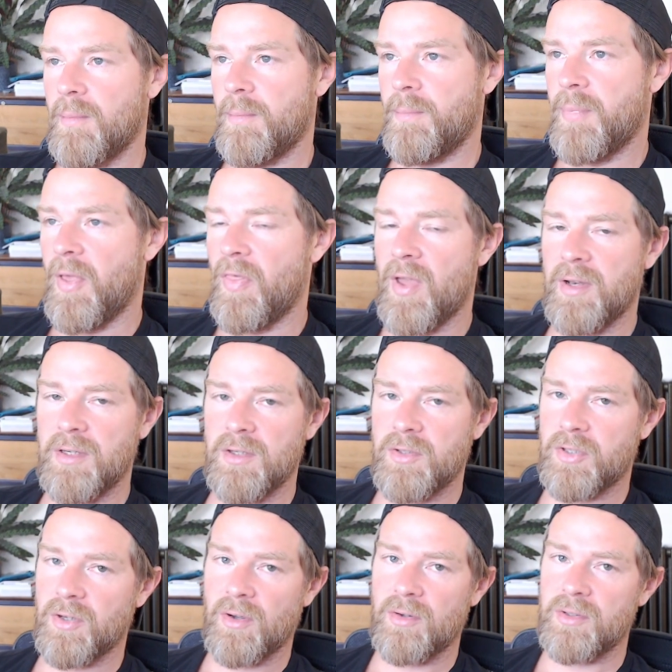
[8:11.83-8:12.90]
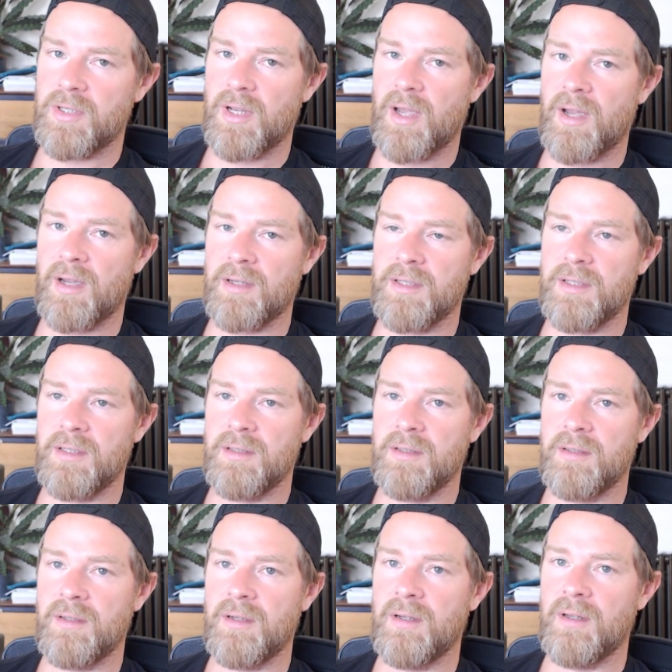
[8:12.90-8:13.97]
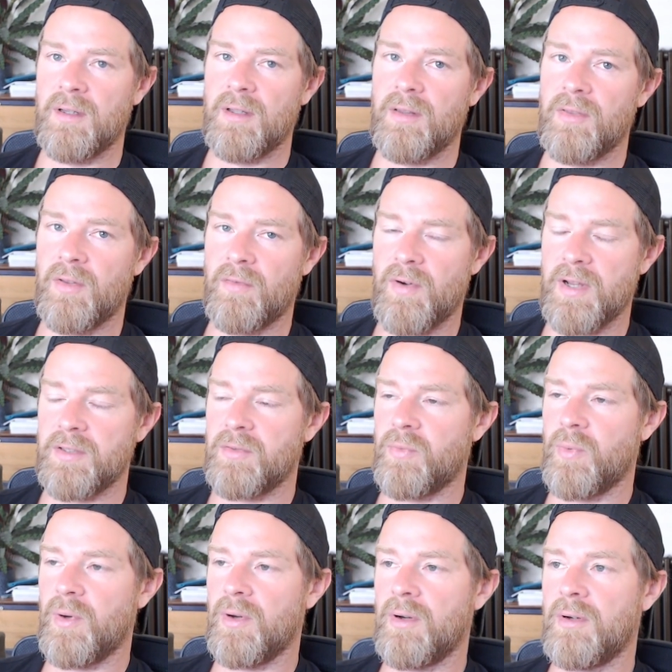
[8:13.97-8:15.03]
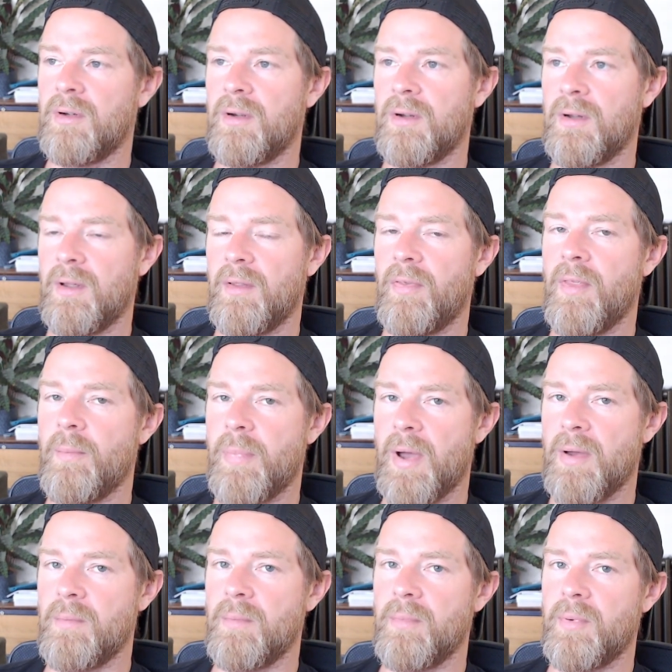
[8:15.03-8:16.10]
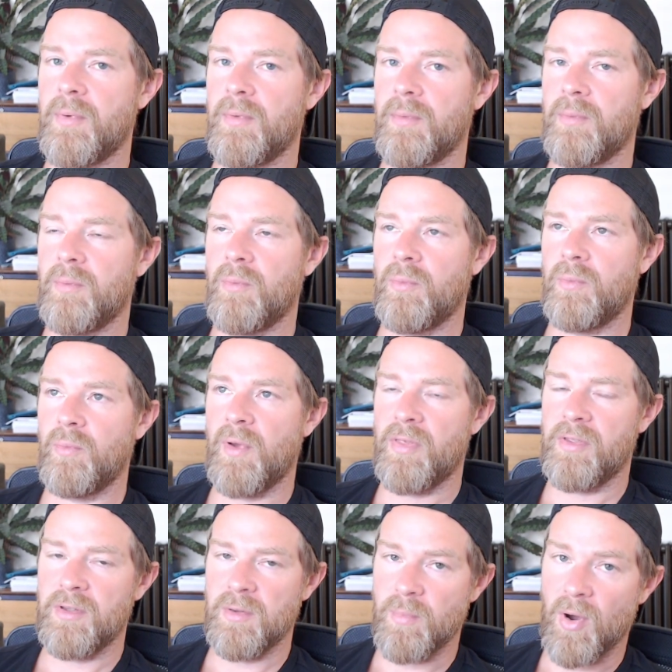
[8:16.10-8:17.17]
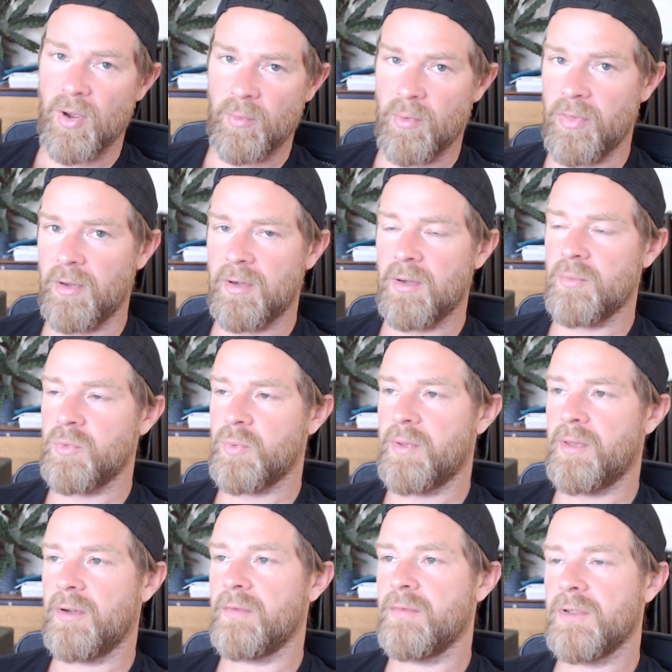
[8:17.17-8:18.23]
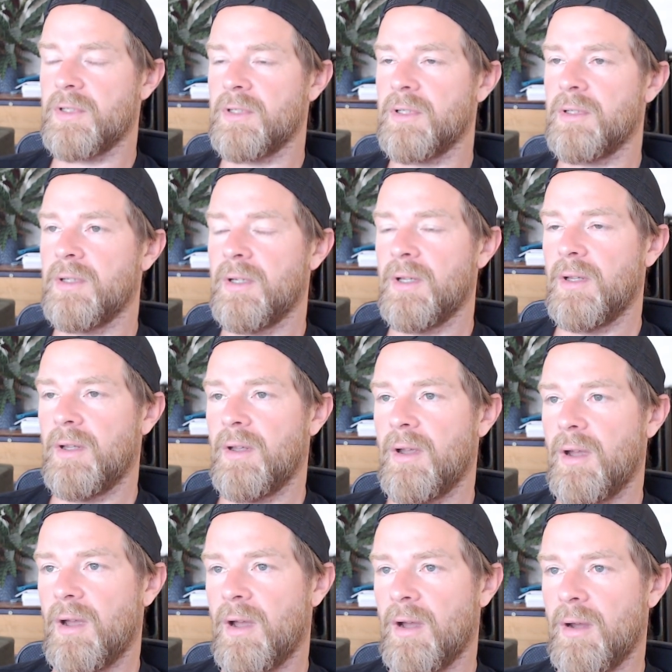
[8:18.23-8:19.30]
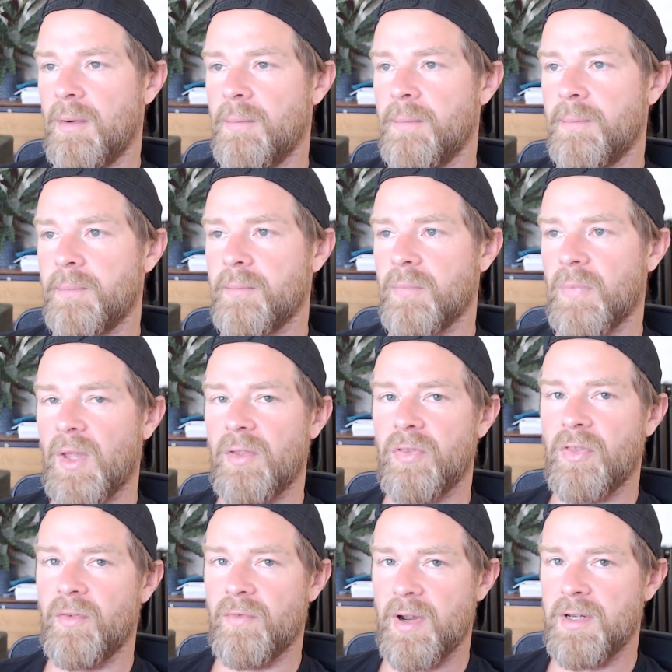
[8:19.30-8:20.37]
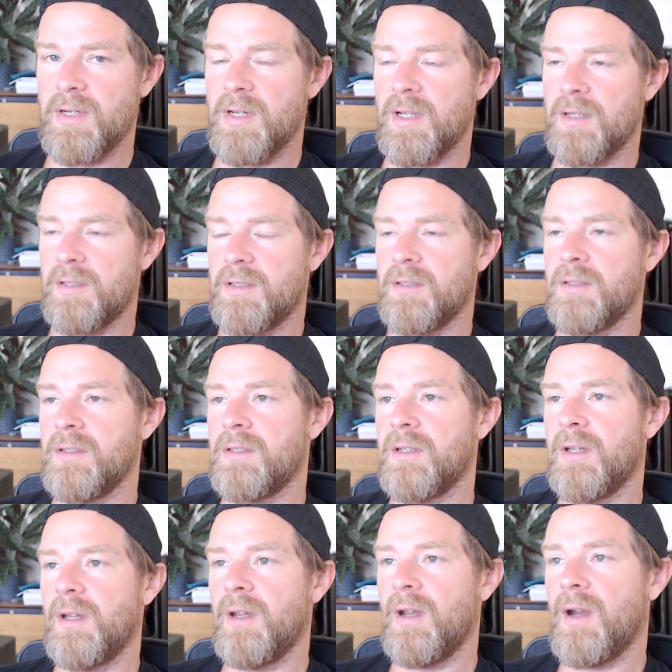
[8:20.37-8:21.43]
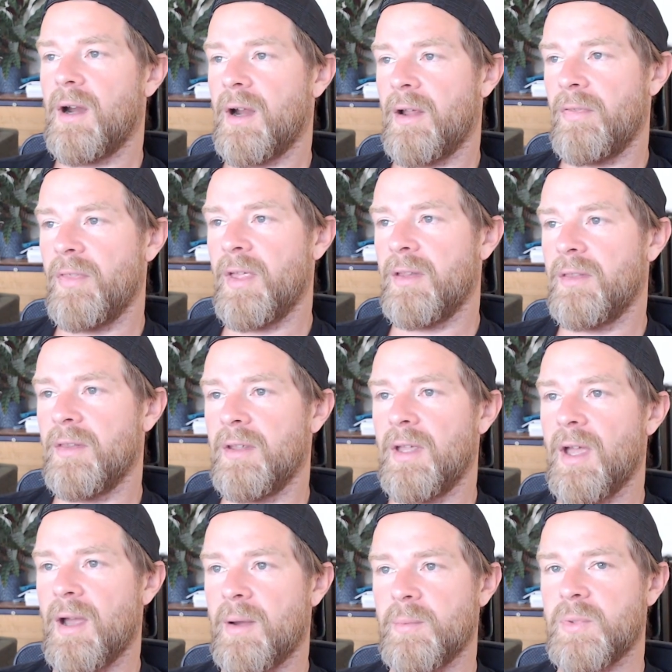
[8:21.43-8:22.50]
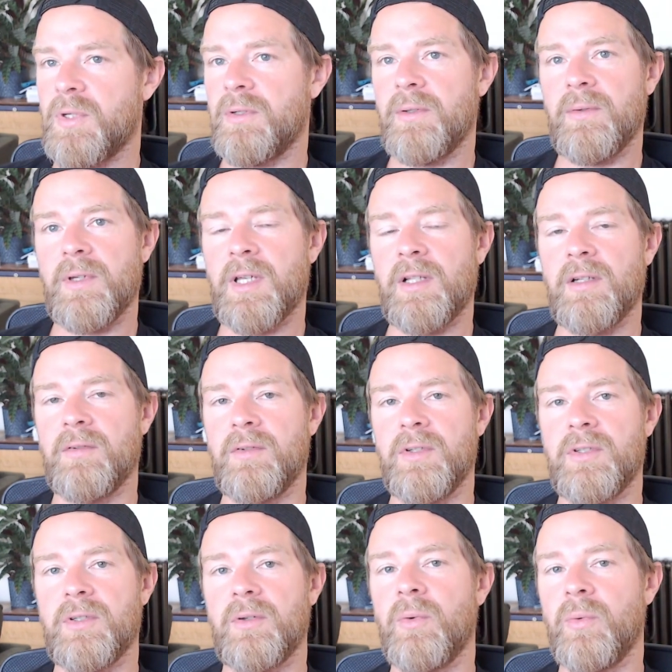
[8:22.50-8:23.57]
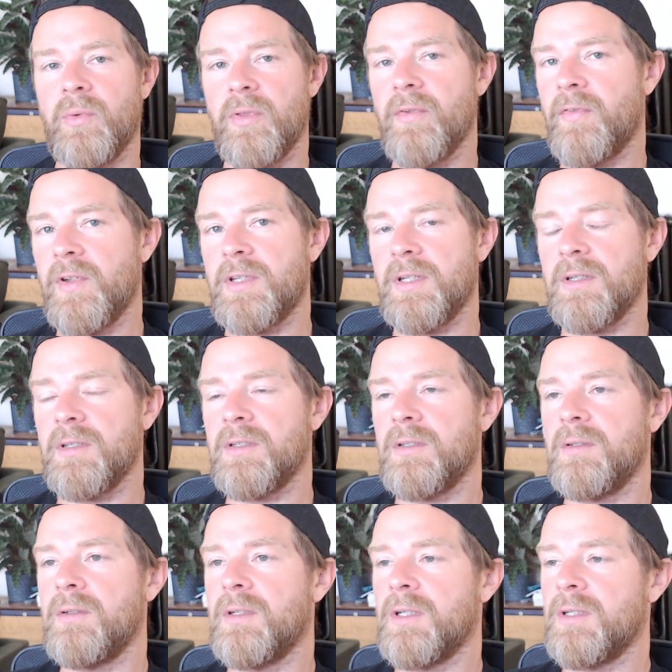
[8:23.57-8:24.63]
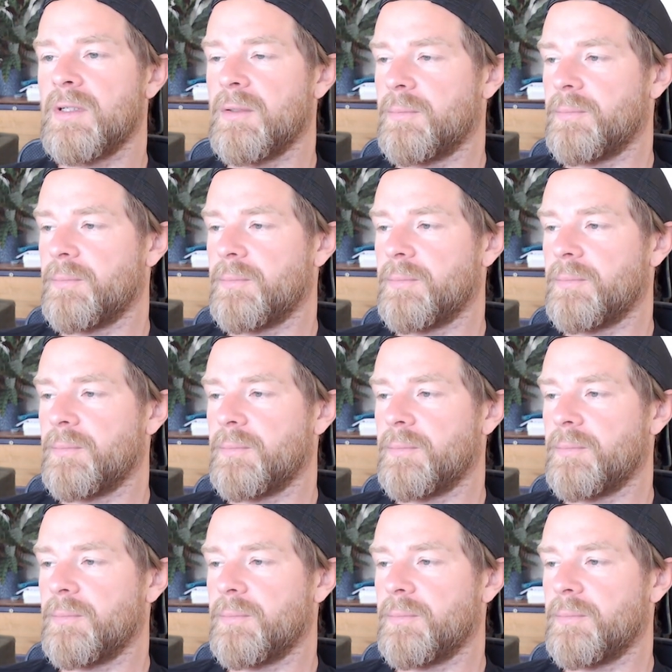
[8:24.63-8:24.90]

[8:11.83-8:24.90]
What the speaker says: but then you start to add in the reservoir, the pump, whether you buy one that comes with it, obviously, the radiators, and then the absolute killer is all the fittings that you need.